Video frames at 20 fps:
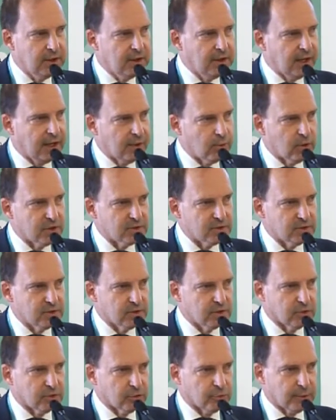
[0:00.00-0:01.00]
I was
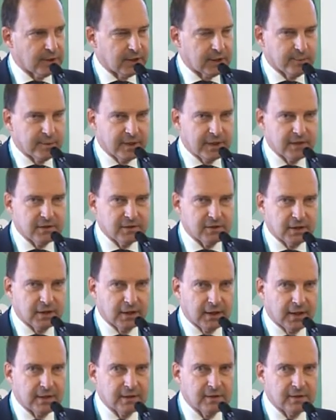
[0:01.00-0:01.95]
interviewed by the magazine and I